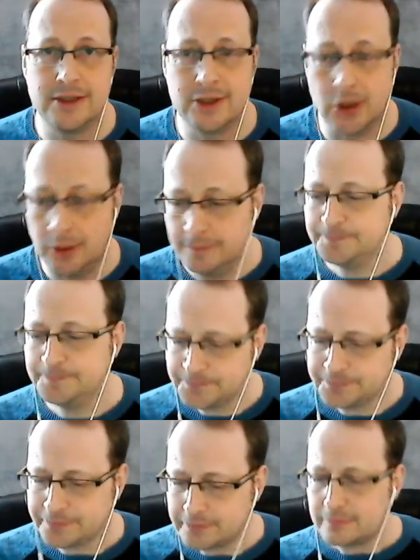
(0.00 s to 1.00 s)
So
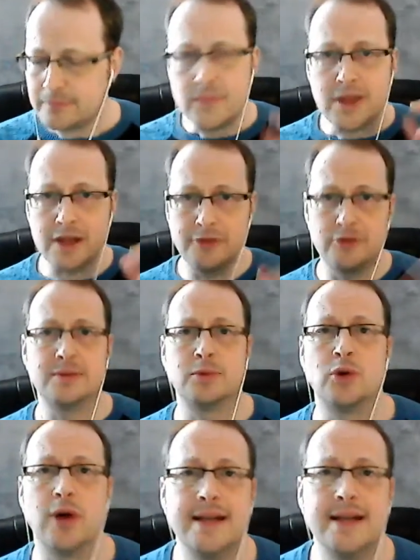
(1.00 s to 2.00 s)
there's some
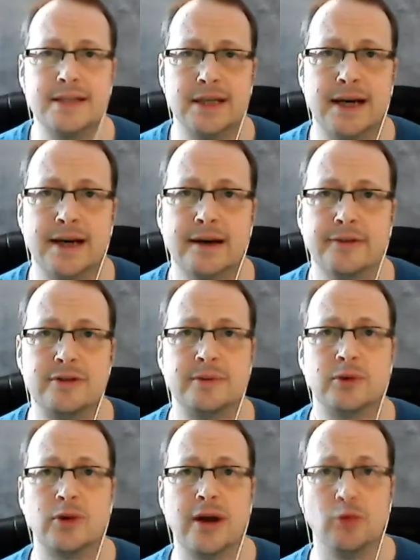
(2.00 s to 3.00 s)
great
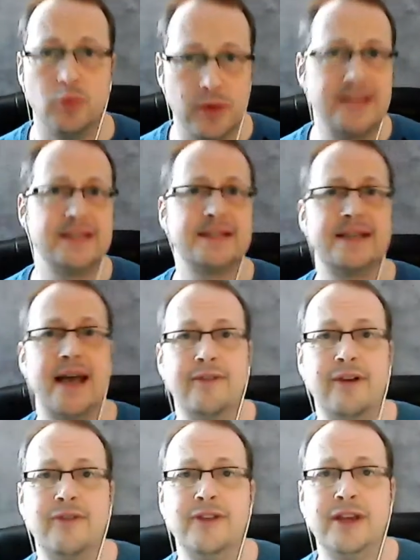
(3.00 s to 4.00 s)
reasons to have
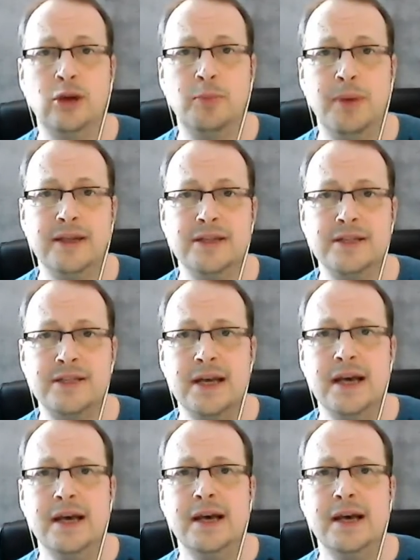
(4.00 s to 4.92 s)
FAQ pages.